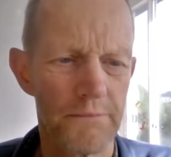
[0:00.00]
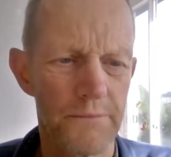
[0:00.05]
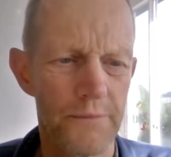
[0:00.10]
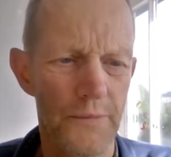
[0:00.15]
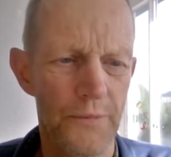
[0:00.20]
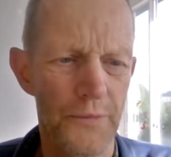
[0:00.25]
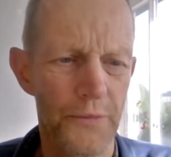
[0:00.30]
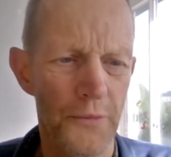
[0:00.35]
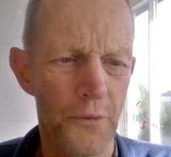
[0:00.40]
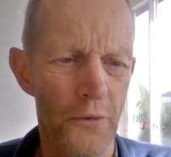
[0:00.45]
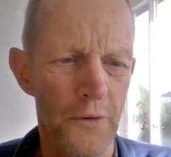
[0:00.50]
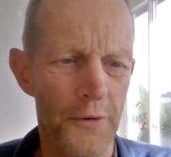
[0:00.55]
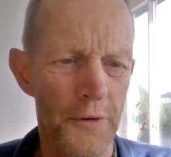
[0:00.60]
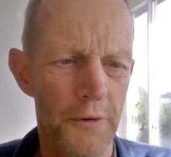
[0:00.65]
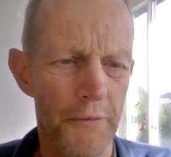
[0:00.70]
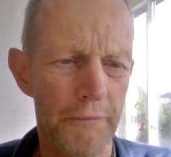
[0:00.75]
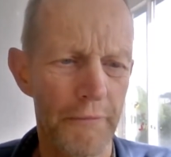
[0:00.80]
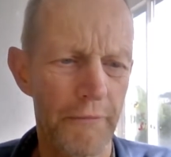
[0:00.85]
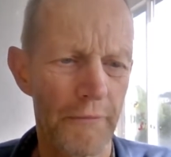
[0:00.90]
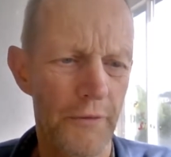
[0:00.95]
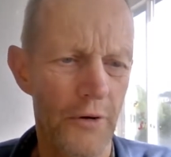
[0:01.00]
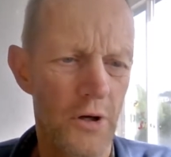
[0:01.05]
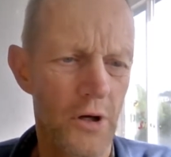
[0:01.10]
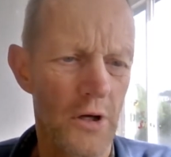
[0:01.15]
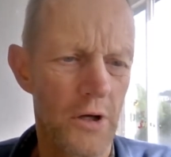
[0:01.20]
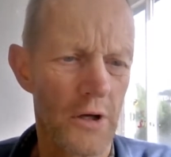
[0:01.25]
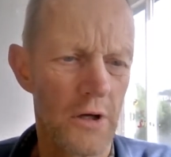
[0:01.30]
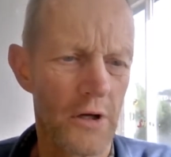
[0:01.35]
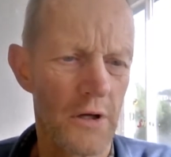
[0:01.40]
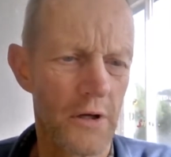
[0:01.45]
sort of
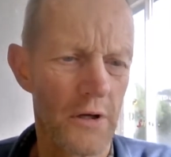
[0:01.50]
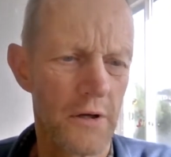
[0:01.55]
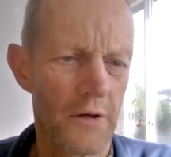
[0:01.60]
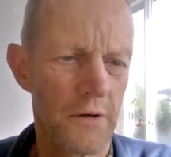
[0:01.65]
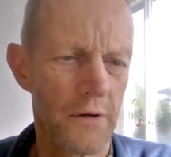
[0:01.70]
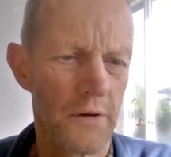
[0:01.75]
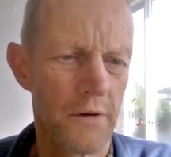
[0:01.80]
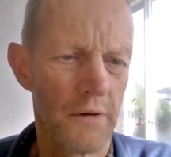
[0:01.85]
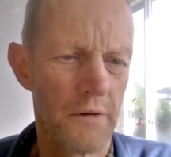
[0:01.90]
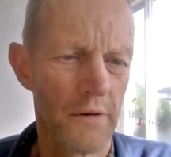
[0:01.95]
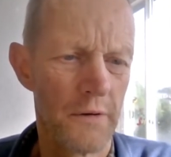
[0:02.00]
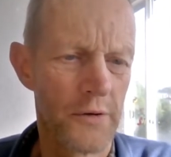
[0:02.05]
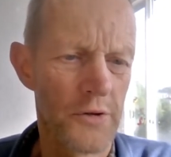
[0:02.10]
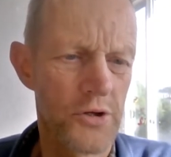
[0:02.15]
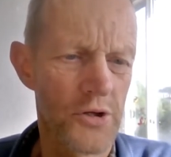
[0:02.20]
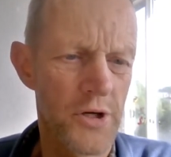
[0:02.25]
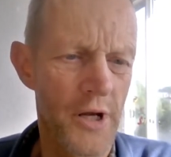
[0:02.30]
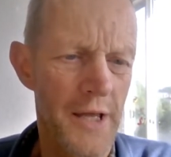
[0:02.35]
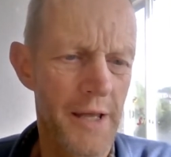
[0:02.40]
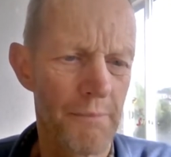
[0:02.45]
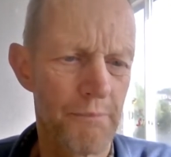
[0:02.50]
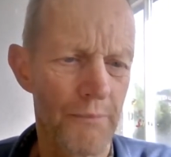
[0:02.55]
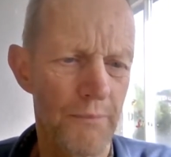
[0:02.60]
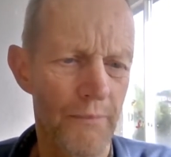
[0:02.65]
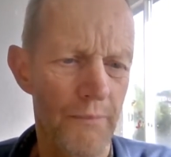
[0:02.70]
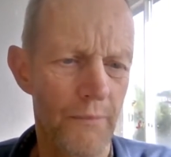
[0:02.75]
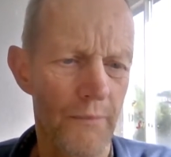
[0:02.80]
a shape